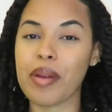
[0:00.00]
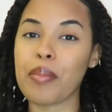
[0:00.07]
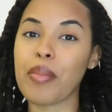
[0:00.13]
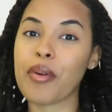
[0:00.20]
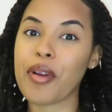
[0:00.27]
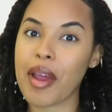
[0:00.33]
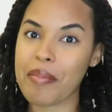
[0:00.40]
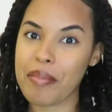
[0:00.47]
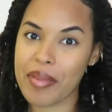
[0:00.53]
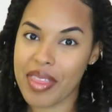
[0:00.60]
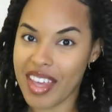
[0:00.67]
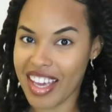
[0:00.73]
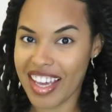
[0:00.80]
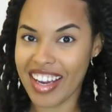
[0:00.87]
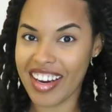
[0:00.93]
and prep
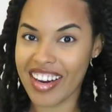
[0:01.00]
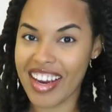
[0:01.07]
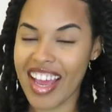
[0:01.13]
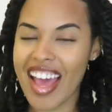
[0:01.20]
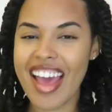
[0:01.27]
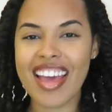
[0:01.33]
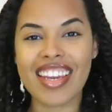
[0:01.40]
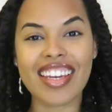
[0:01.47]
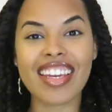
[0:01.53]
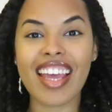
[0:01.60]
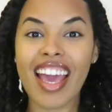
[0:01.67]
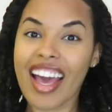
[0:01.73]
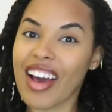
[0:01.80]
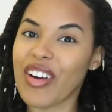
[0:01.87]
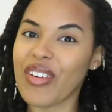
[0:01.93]
the hair.
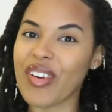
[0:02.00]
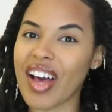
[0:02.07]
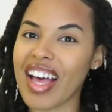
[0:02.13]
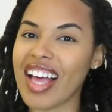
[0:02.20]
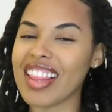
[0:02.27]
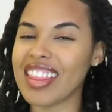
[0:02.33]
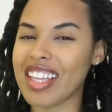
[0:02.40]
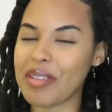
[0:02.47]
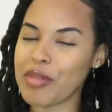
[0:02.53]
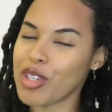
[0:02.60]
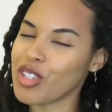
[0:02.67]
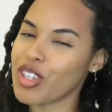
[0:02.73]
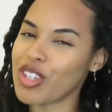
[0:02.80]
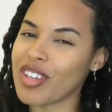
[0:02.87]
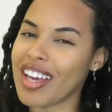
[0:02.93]
Now, let me
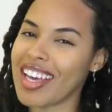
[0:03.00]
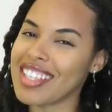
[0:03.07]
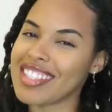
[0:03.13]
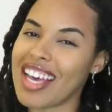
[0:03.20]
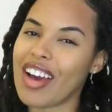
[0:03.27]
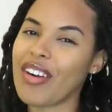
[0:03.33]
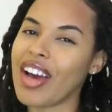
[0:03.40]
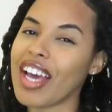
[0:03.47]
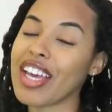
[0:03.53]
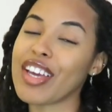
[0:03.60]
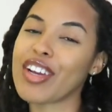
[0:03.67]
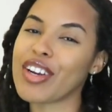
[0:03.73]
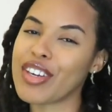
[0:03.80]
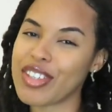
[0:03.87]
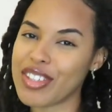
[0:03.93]
show you guys how I
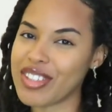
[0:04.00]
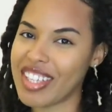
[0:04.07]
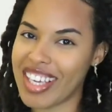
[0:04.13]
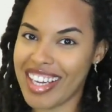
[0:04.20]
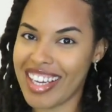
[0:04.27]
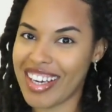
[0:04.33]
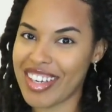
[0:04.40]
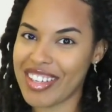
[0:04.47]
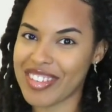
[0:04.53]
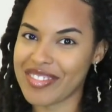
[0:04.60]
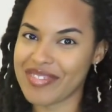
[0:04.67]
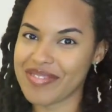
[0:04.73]
curl the hair.